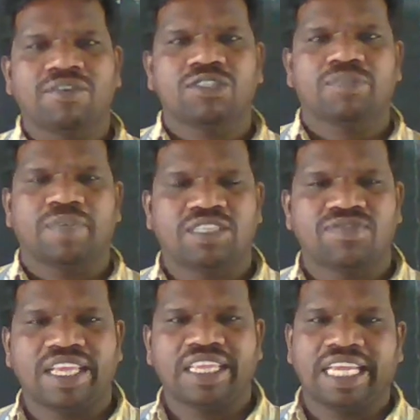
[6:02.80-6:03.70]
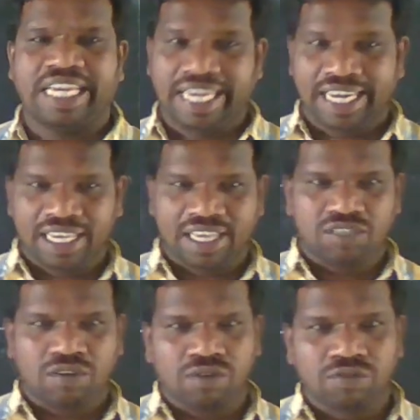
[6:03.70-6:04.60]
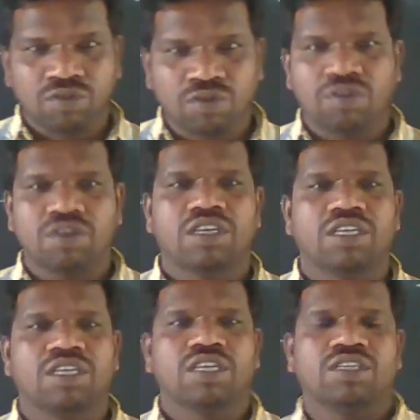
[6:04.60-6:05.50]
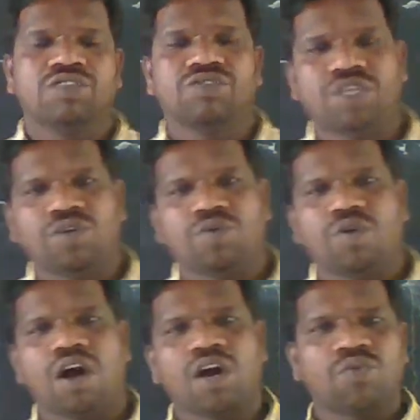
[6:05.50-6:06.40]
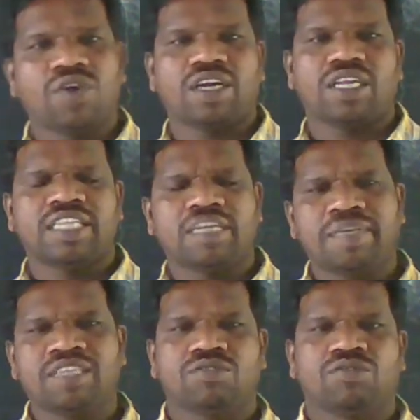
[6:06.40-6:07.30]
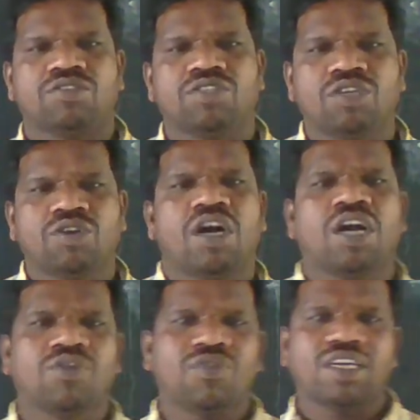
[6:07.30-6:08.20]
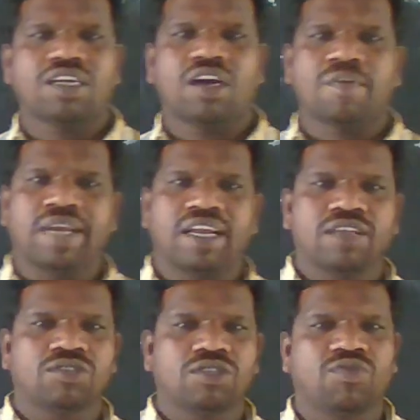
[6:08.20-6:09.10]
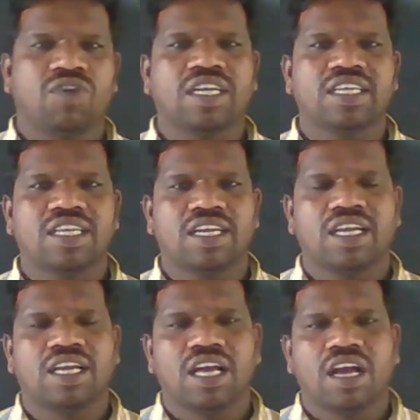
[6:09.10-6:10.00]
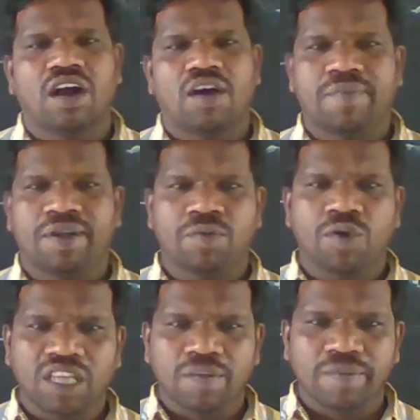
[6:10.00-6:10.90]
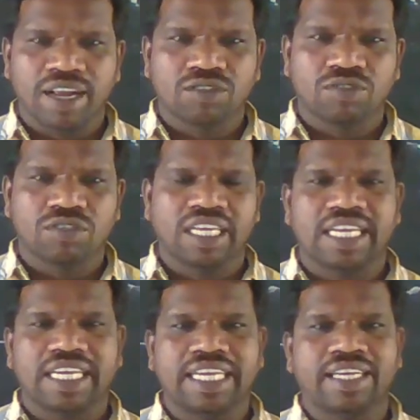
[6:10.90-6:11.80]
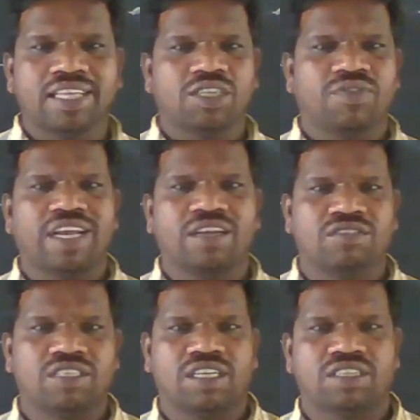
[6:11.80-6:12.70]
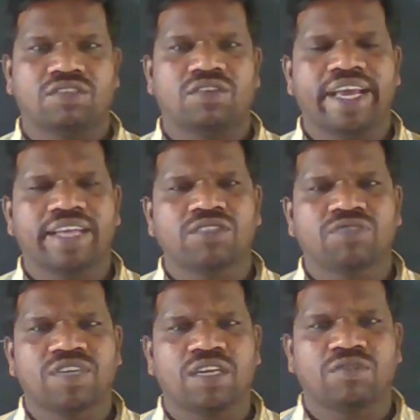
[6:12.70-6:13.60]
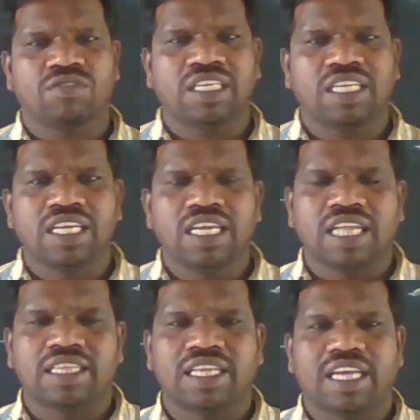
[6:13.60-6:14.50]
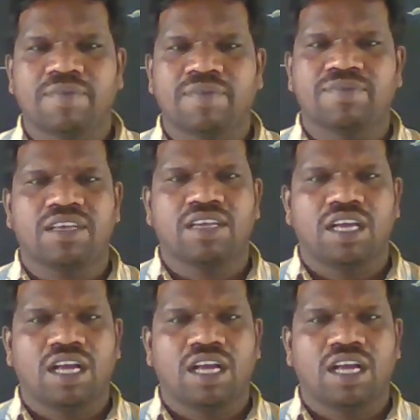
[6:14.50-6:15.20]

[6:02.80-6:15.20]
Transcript: to specify the returning is also 0 or 1. That means 0 and 1 are belongs to the what here, or both are belongs to the integer values here. Hence we are using the type of the